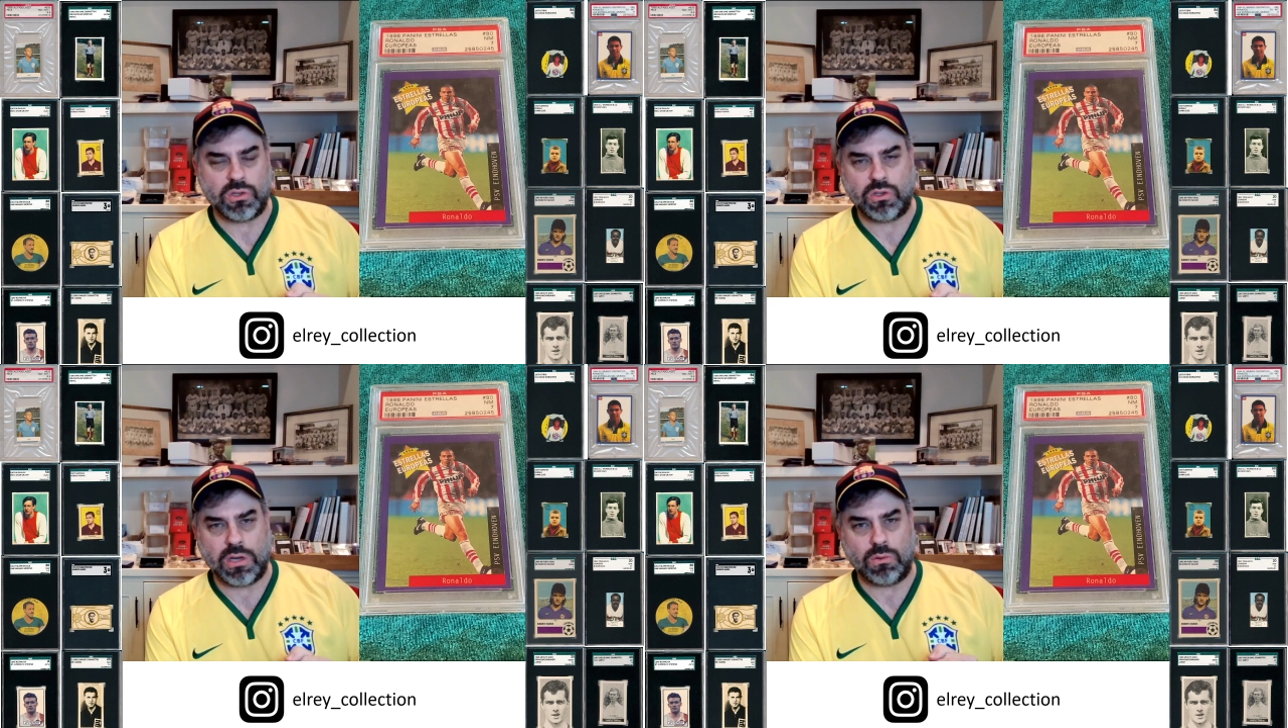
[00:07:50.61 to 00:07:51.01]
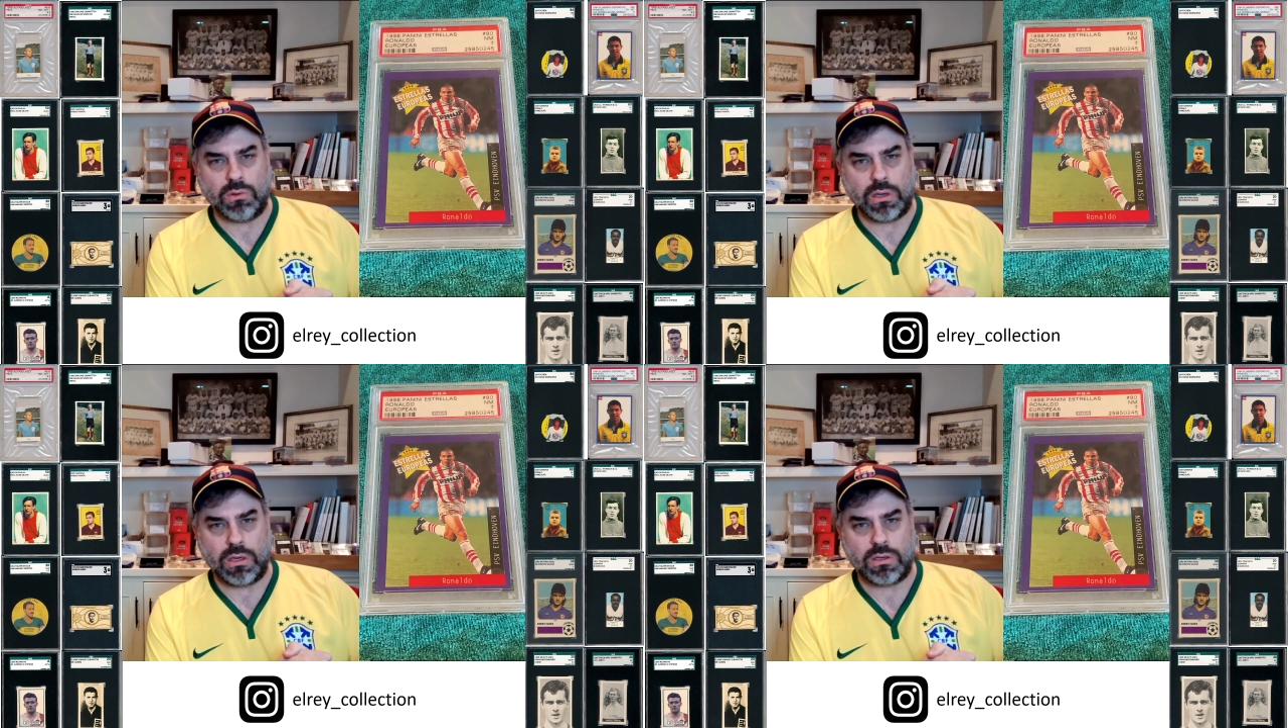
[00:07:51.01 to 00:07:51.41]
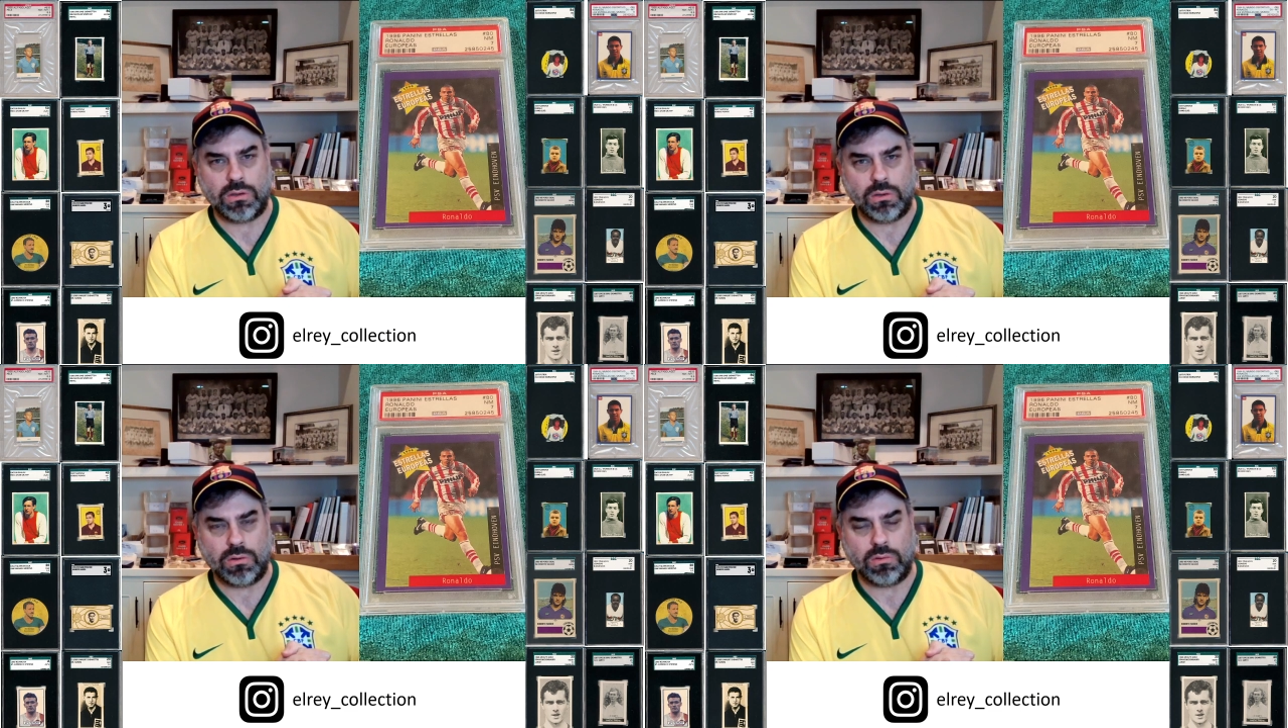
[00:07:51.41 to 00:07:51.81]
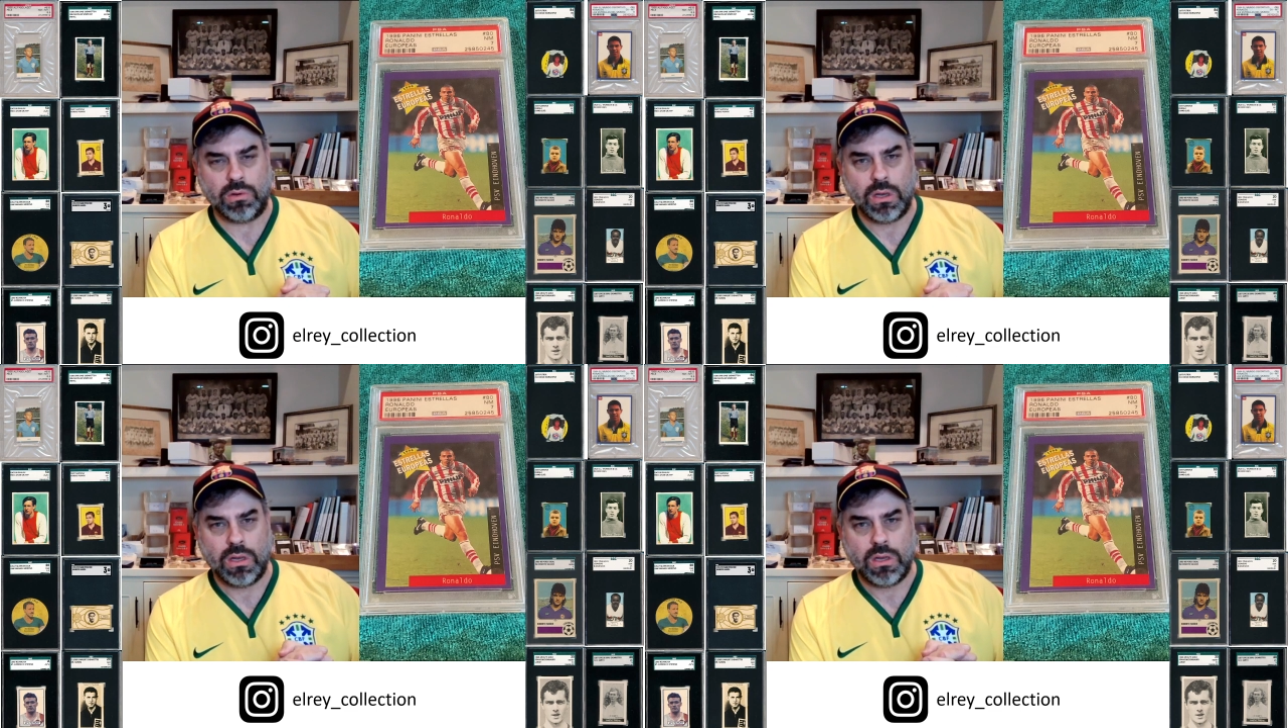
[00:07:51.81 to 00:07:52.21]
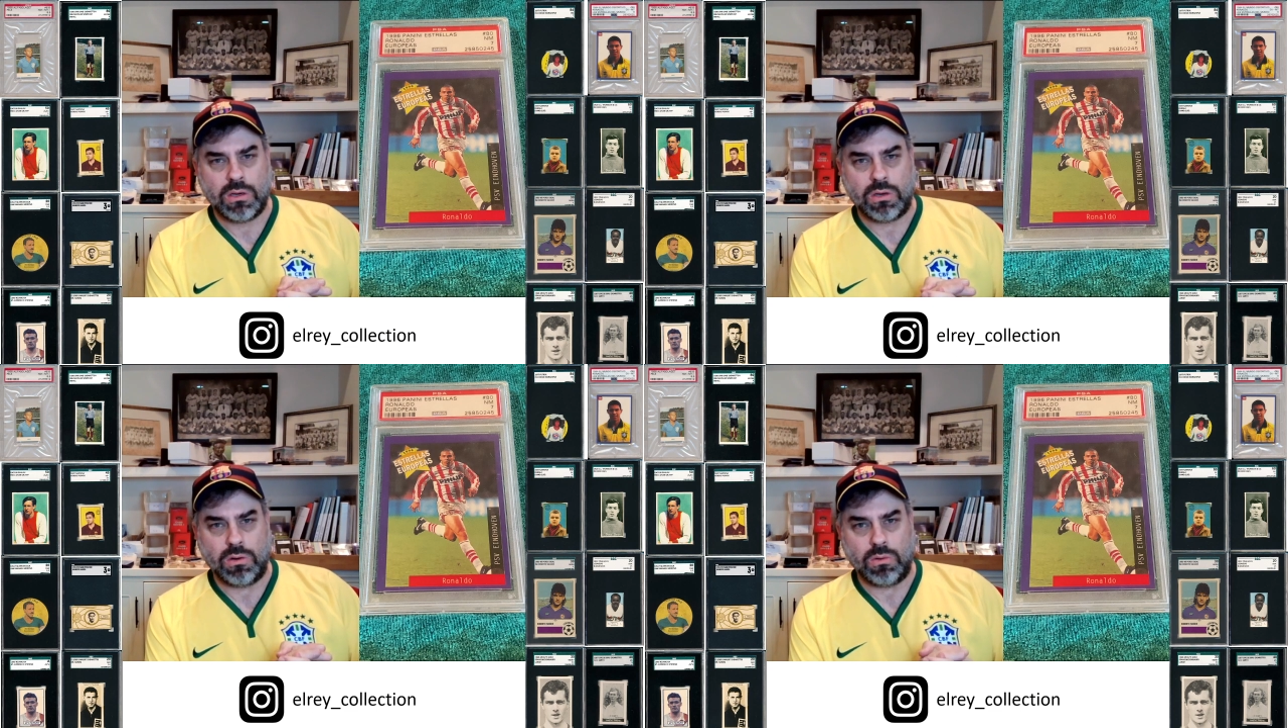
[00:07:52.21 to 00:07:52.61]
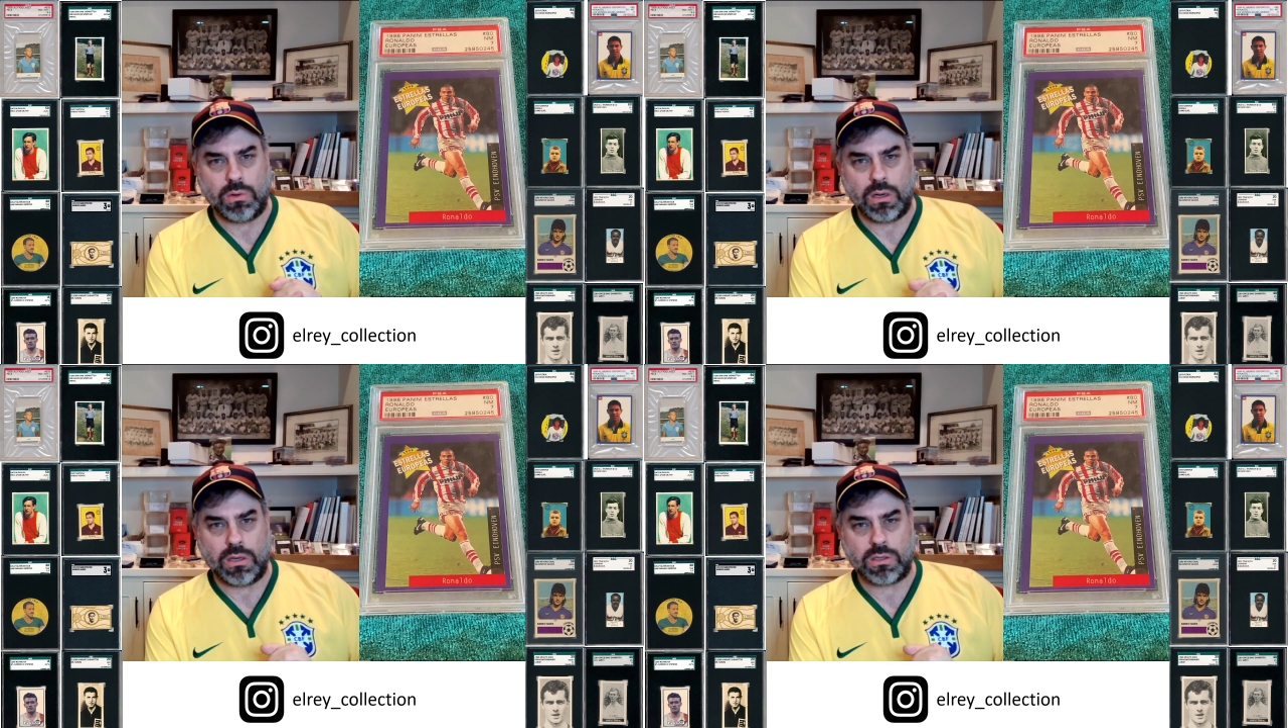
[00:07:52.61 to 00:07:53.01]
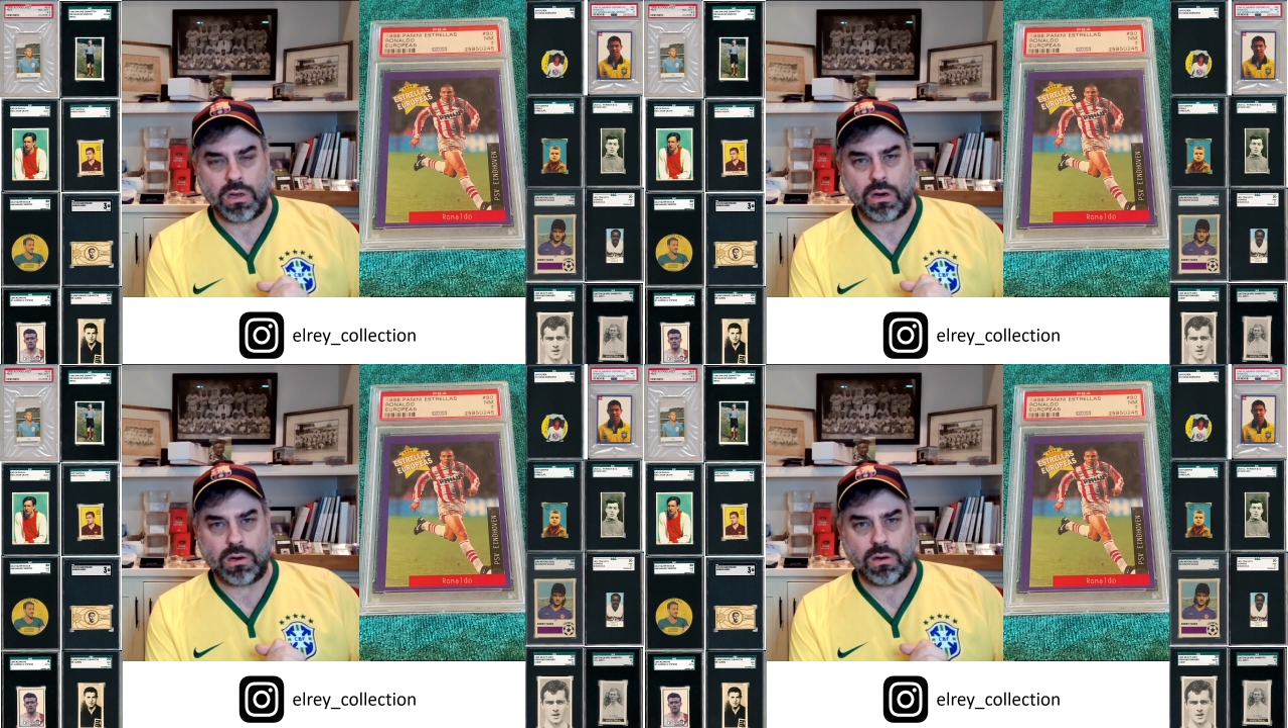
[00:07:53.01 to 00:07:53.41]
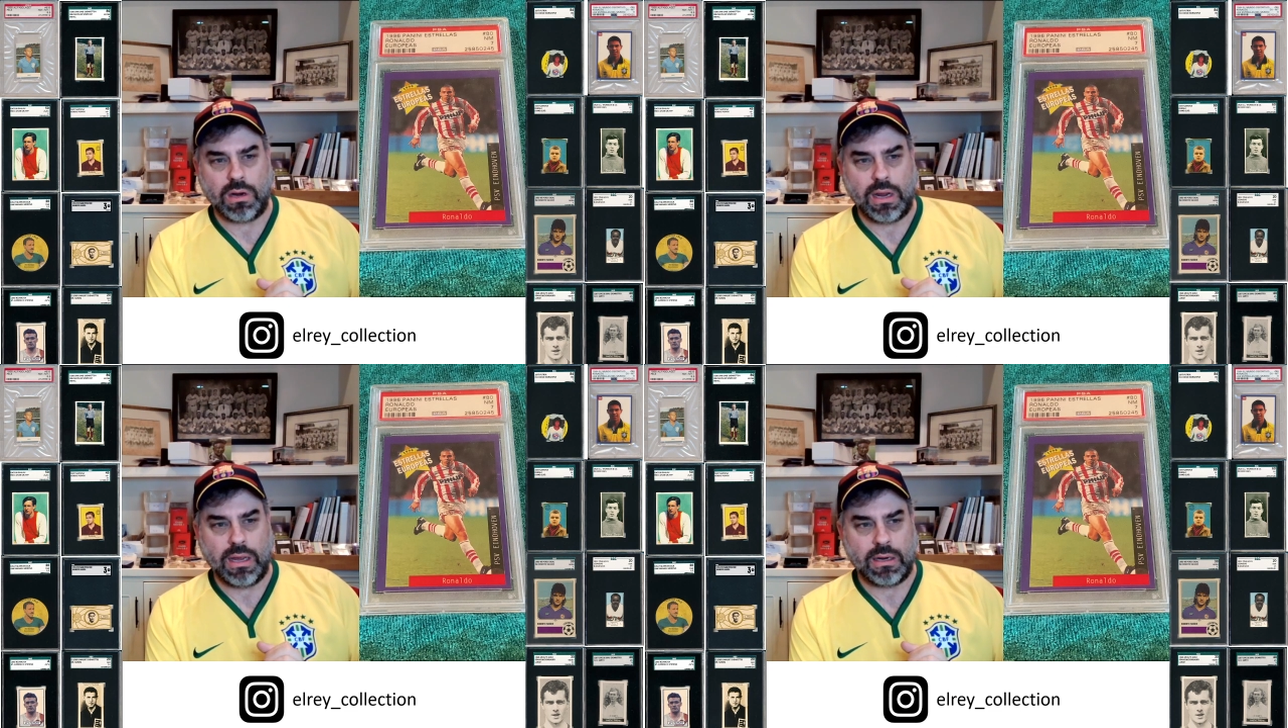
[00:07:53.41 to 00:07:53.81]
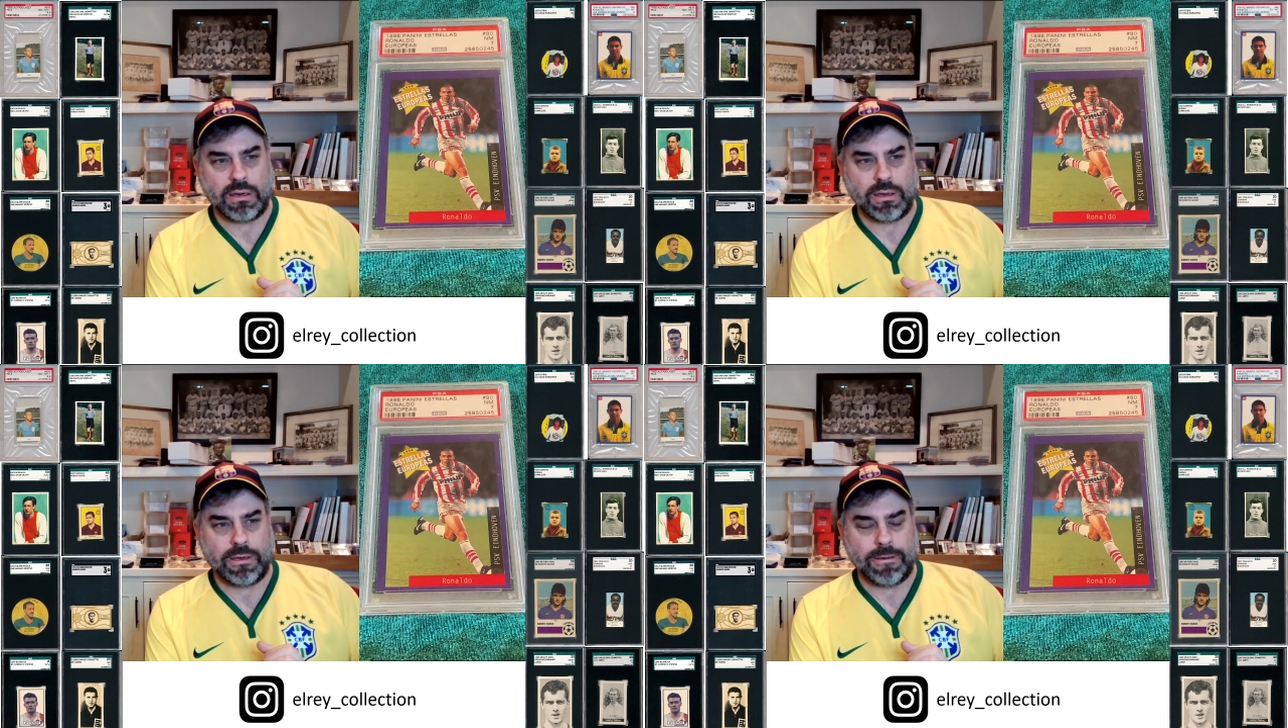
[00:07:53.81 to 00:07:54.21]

generally to soccer. And,